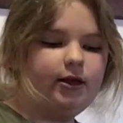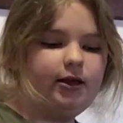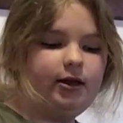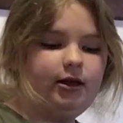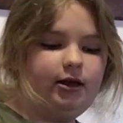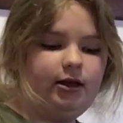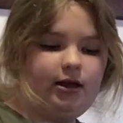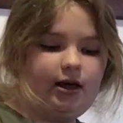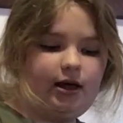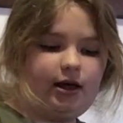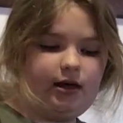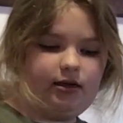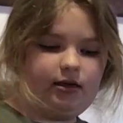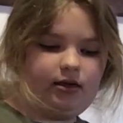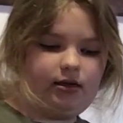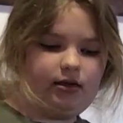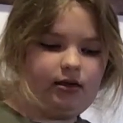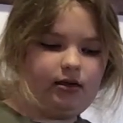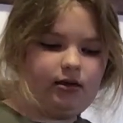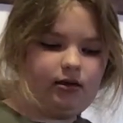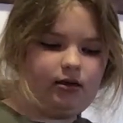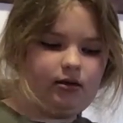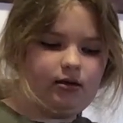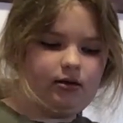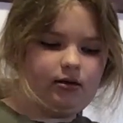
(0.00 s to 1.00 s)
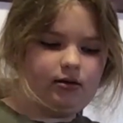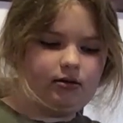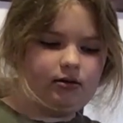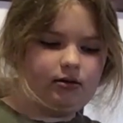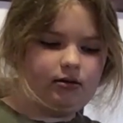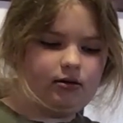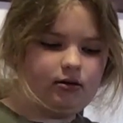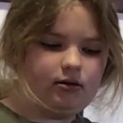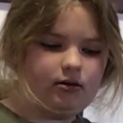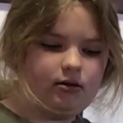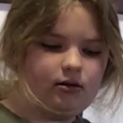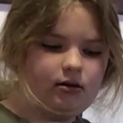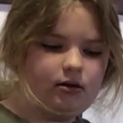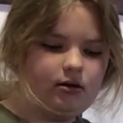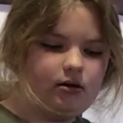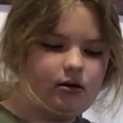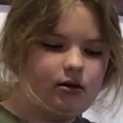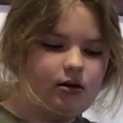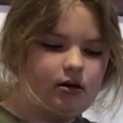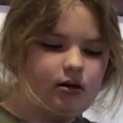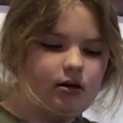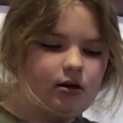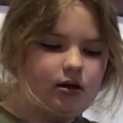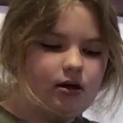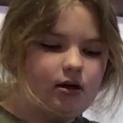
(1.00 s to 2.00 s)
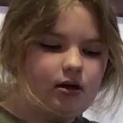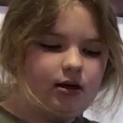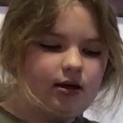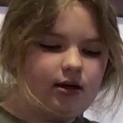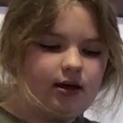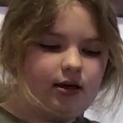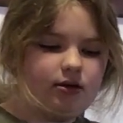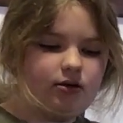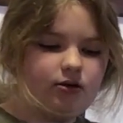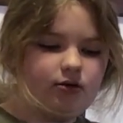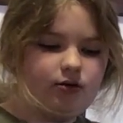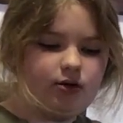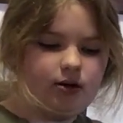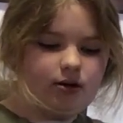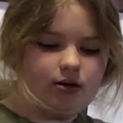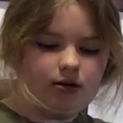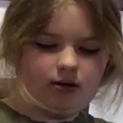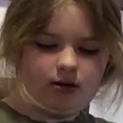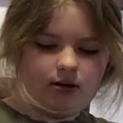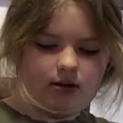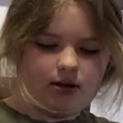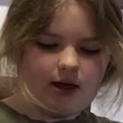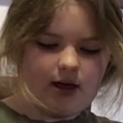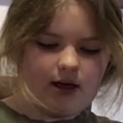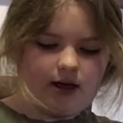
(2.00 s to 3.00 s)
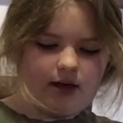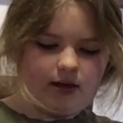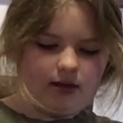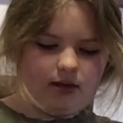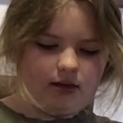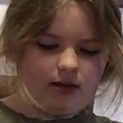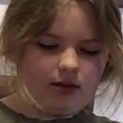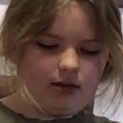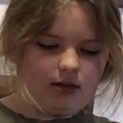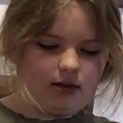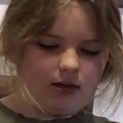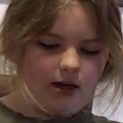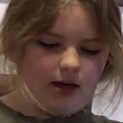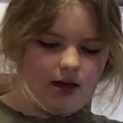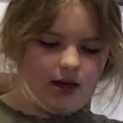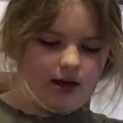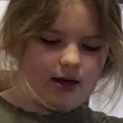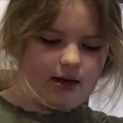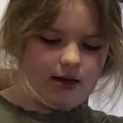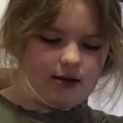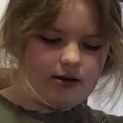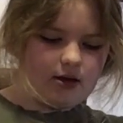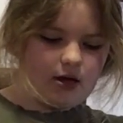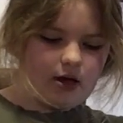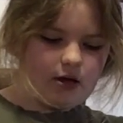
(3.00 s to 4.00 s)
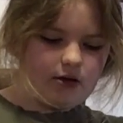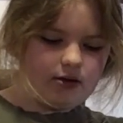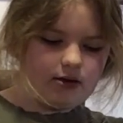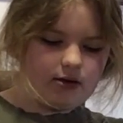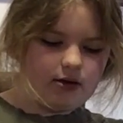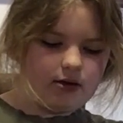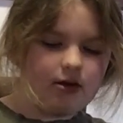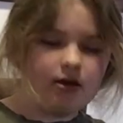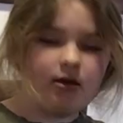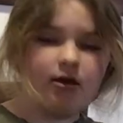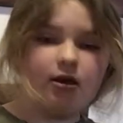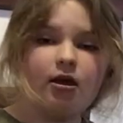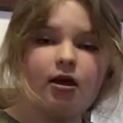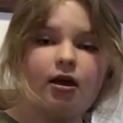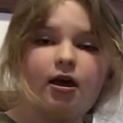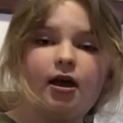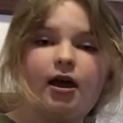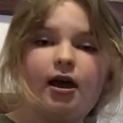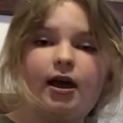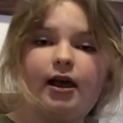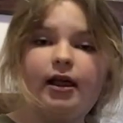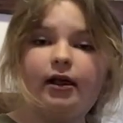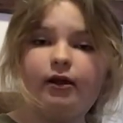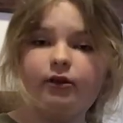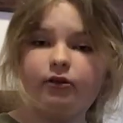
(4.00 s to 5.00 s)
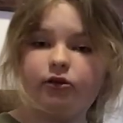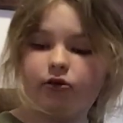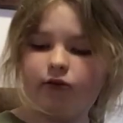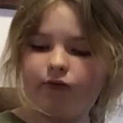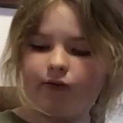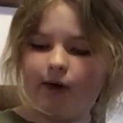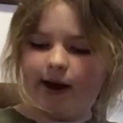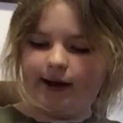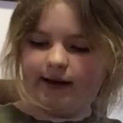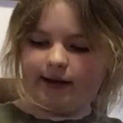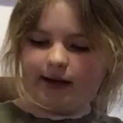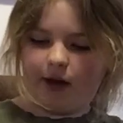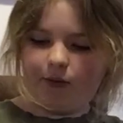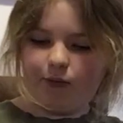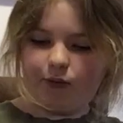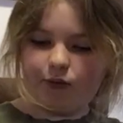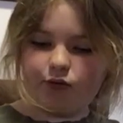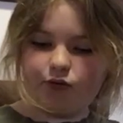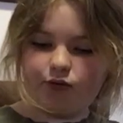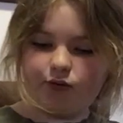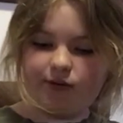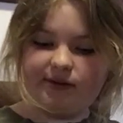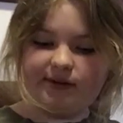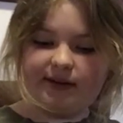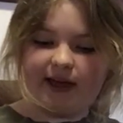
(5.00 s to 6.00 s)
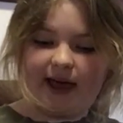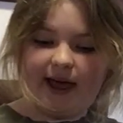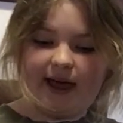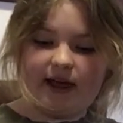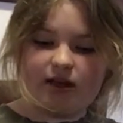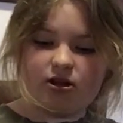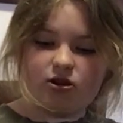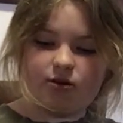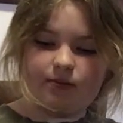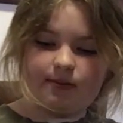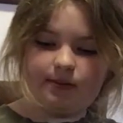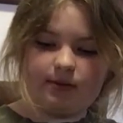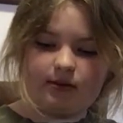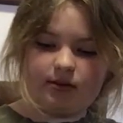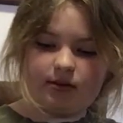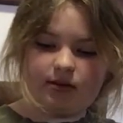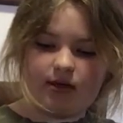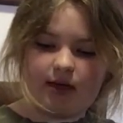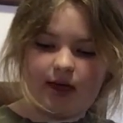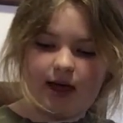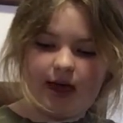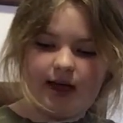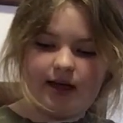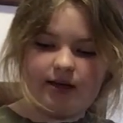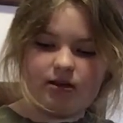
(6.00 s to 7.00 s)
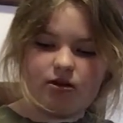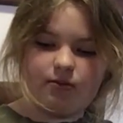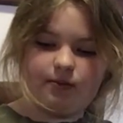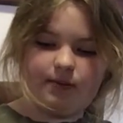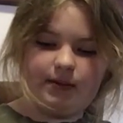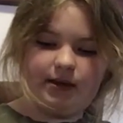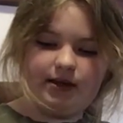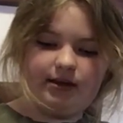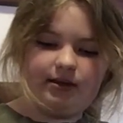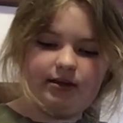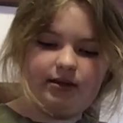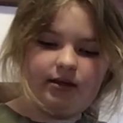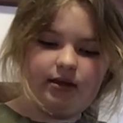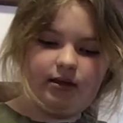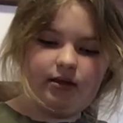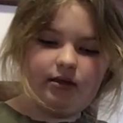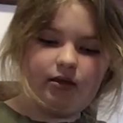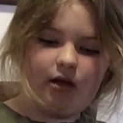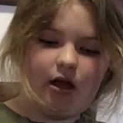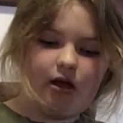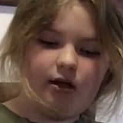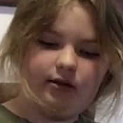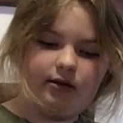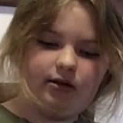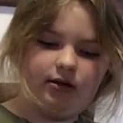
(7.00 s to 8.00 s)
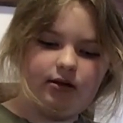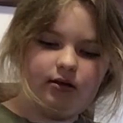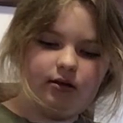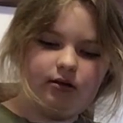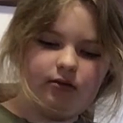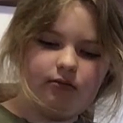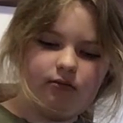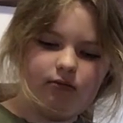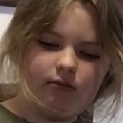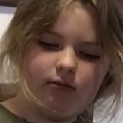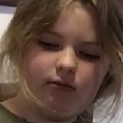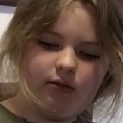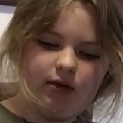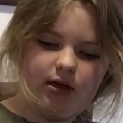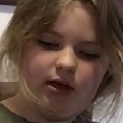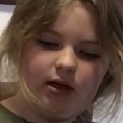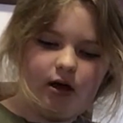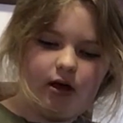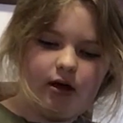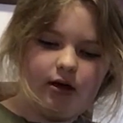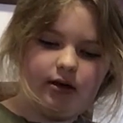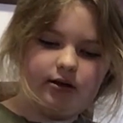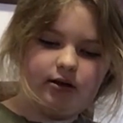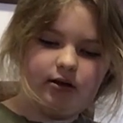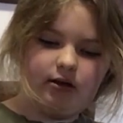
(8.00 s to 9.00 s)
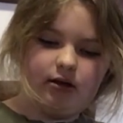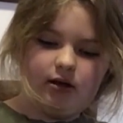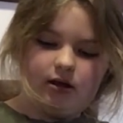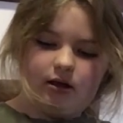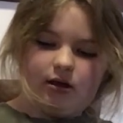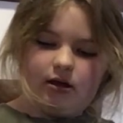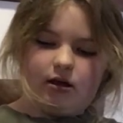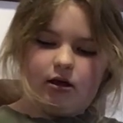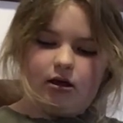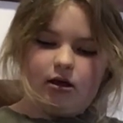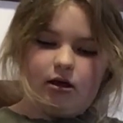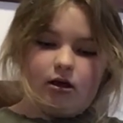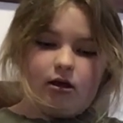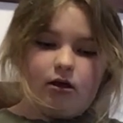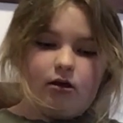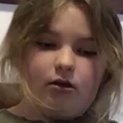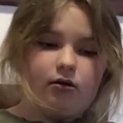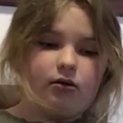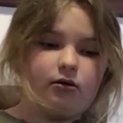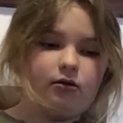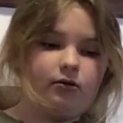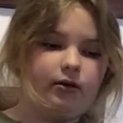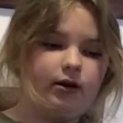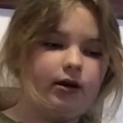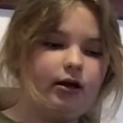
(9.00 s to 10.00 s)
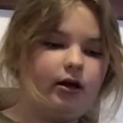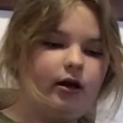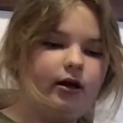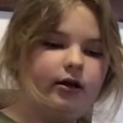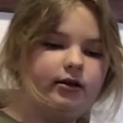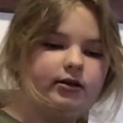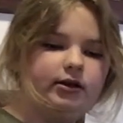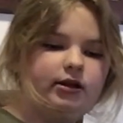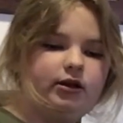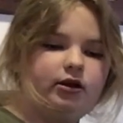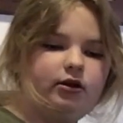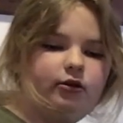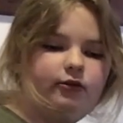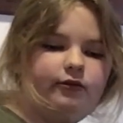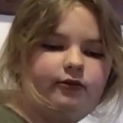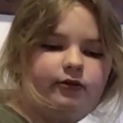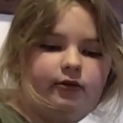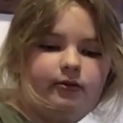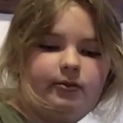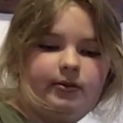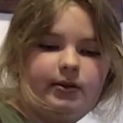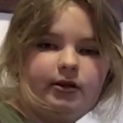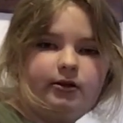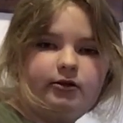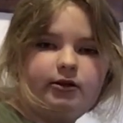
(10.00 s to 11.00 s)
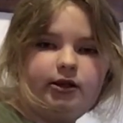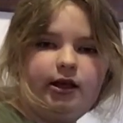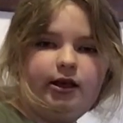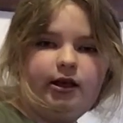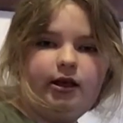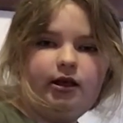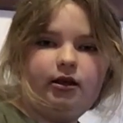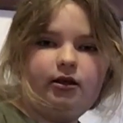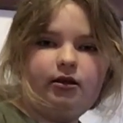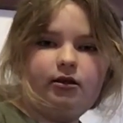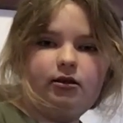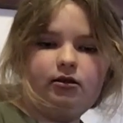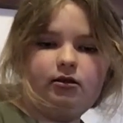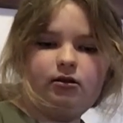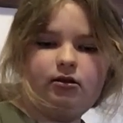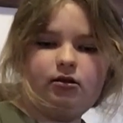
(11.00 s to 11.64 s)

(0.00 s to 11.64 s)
That's yes. really good advice, honey. Yes, you. Really yes, advice. and also, and also, right now we're doing the edge, the edge pieces on, wait on right on here for building it.